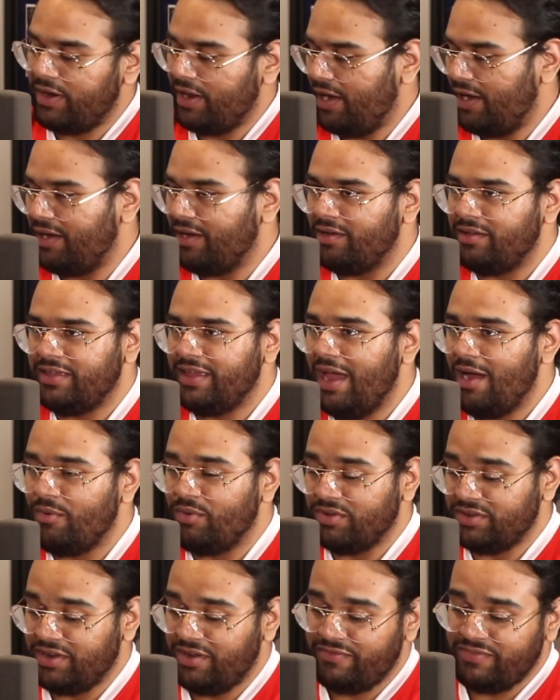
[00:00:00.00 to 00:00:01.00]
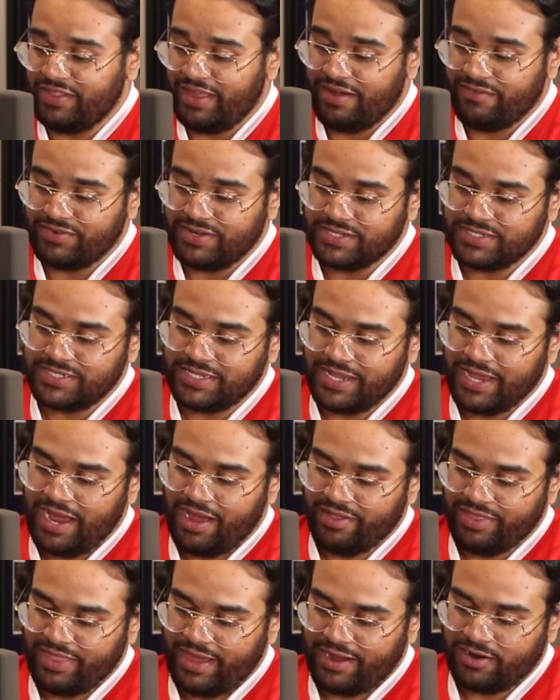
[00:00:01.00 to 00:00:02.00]
We'll definitely have to see
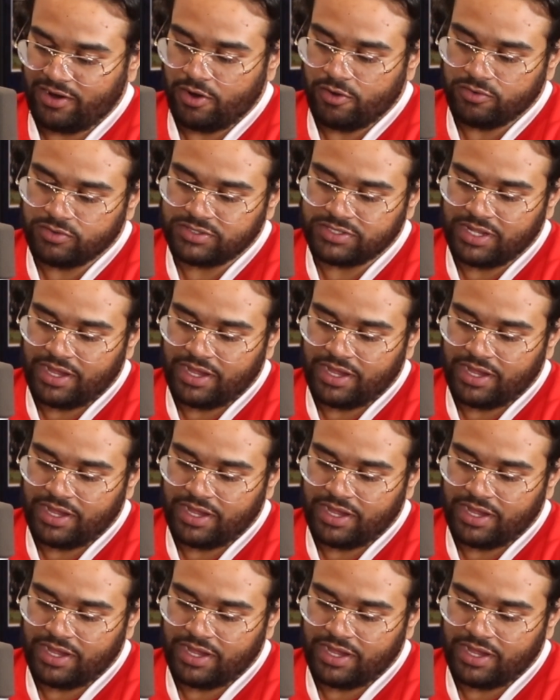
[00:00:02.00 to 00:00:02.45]
how that goes.